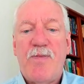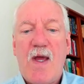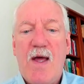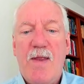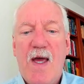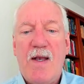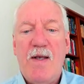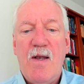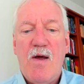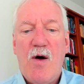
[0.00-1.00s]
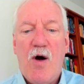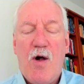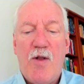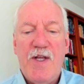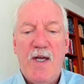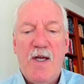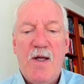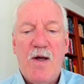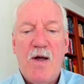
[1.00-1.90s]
and then all the